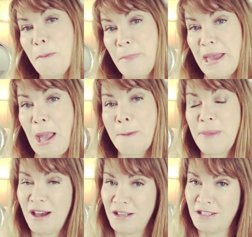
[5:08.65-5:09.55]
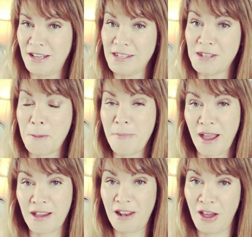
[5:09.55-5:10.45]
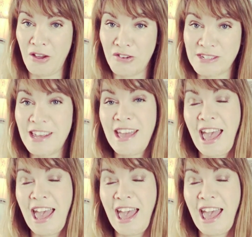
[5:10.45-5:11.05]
me purchase my clothes.